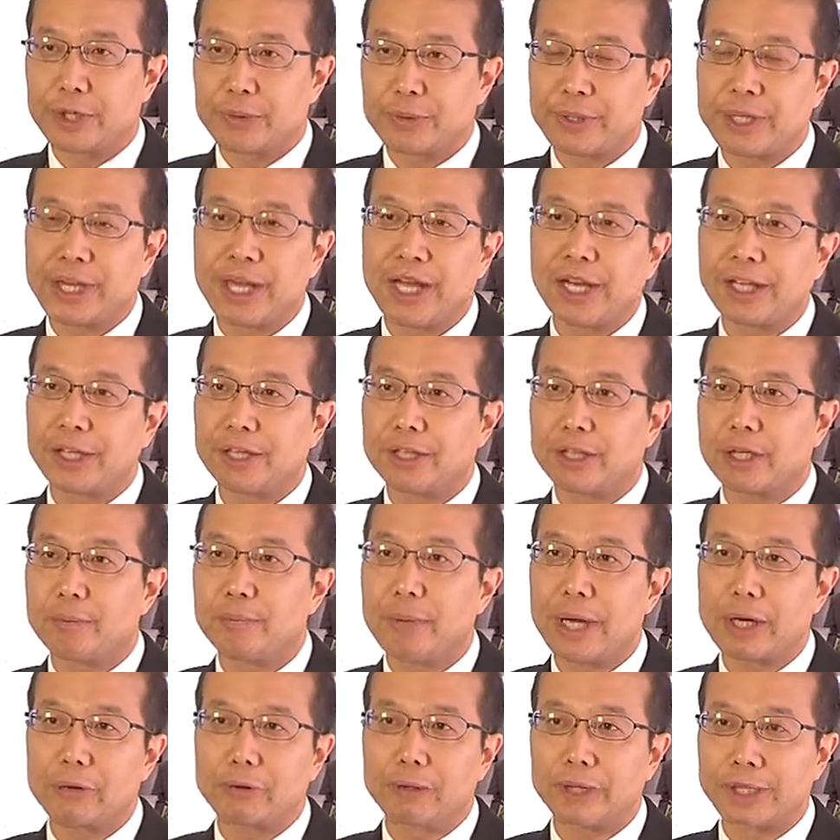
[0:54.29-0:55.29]
regarding the
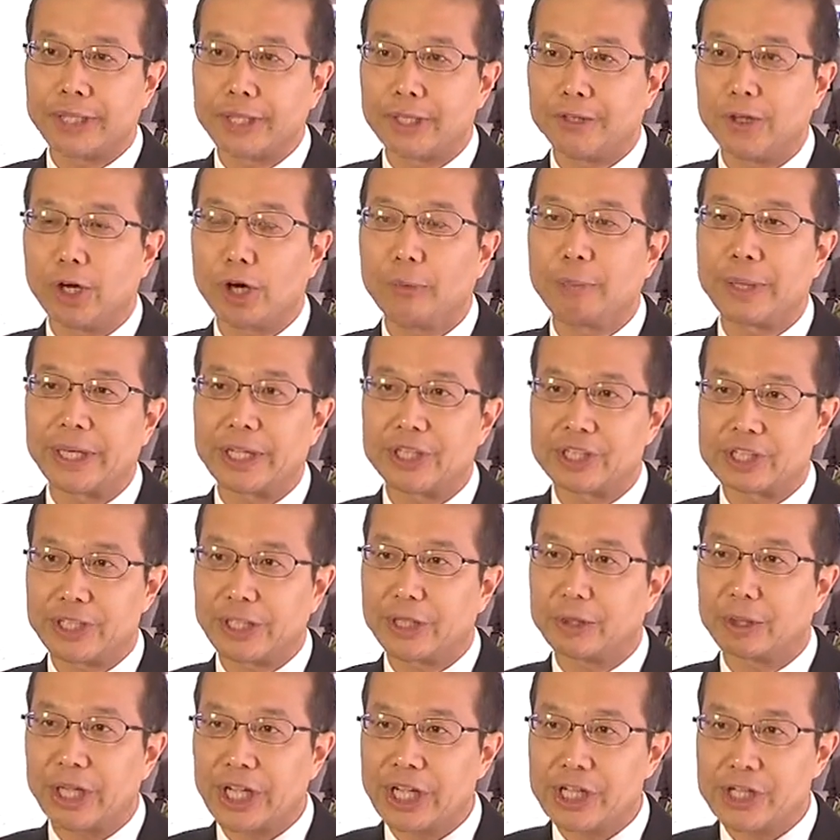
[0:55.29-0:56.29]
macroeconomic
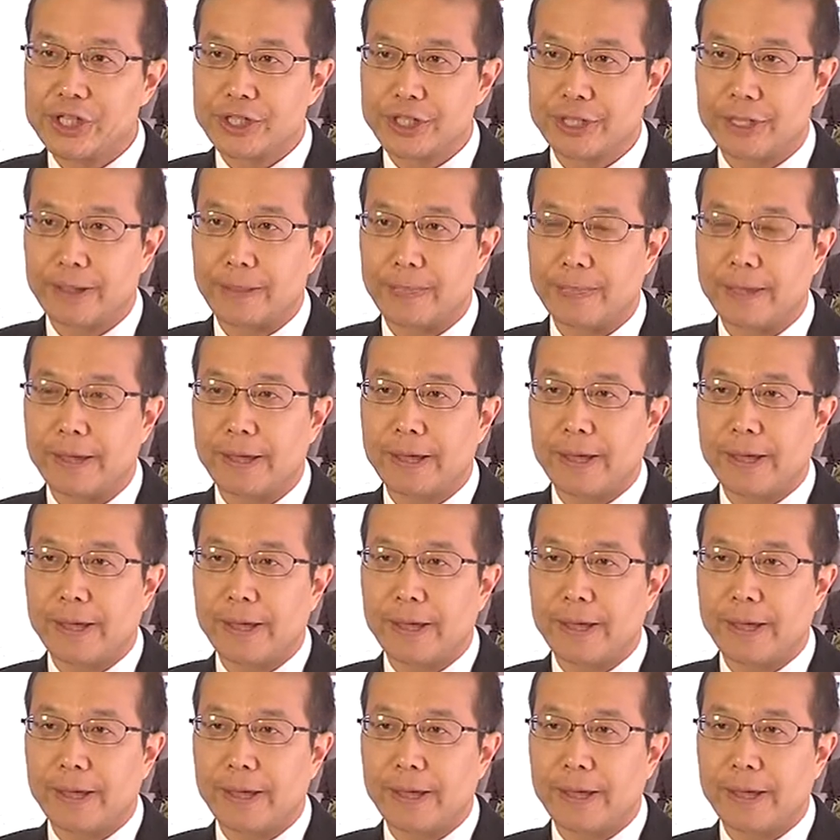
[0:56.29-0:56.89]
situation.